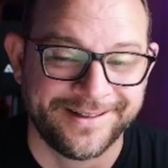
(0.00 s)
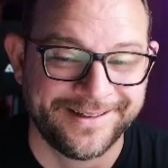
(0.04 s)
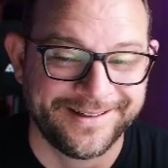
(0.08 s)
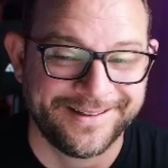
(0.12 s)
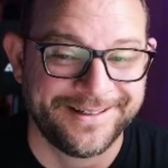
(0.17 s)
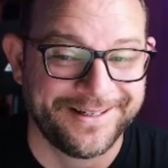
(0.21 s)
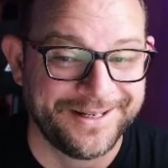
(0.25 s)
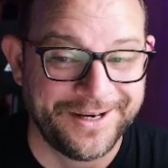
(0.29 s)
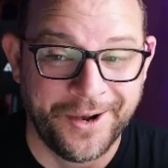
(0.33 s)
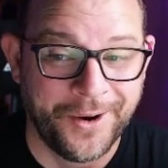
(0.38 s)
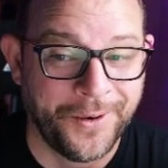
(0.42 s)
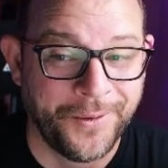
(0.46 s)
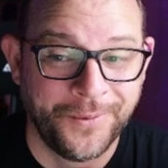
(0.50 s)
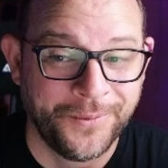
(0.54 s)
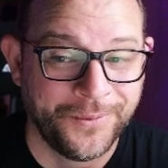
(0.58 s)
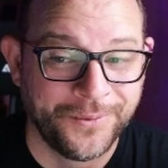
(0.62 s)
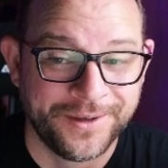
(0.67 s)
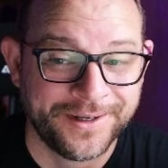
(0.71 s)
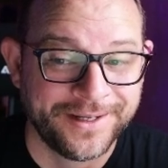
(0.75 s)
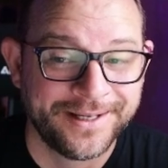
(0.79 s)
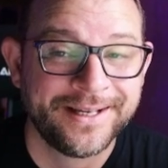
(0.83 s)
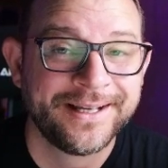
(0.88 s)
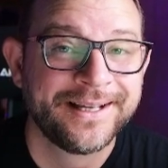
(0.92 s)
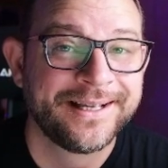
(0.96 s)
No.
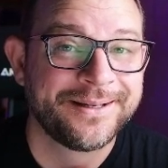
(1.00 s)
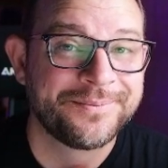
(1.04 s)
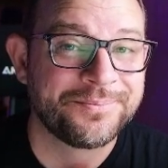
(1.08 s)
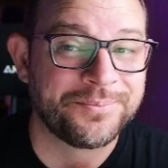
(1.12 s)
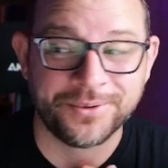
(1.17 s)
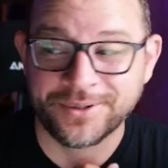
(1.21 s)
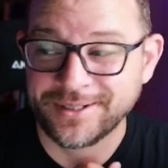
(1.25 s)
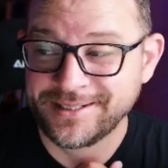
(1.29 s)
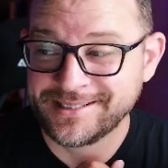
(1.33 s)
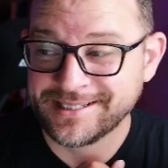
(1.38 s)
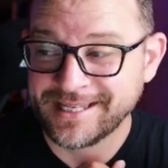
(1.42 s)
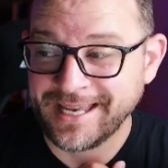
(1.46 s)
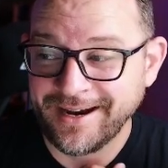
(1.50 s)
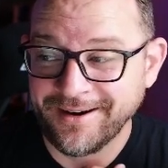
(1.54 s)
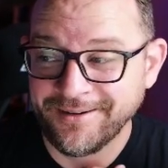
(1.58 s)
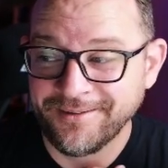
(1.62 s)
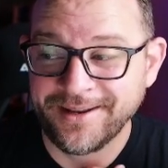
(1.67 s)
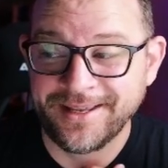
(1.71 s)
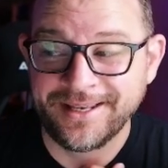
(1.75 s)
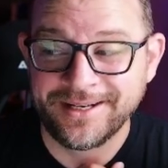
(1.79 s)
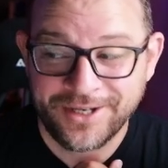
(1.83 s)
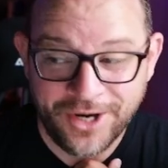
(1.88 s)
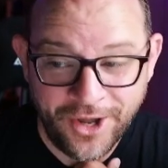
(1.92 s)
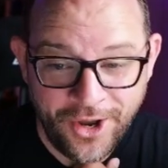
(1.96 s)
Pretty
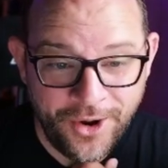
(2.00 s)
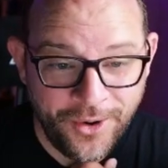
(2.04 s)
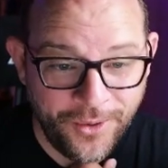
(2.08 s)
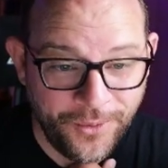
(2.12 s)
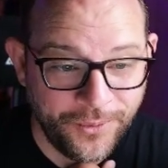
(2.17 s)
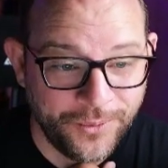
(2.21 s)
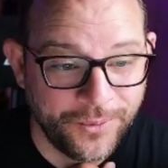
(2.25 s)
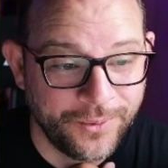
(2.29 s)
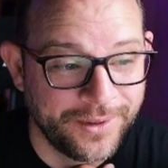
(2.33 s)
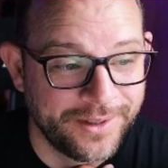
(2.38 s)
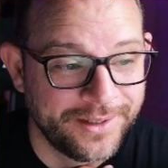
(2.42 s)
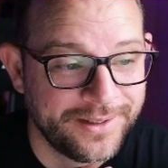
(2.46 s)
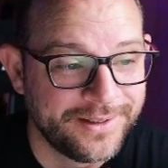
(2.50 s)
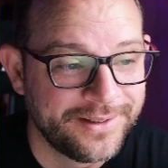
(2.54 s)
scary. No.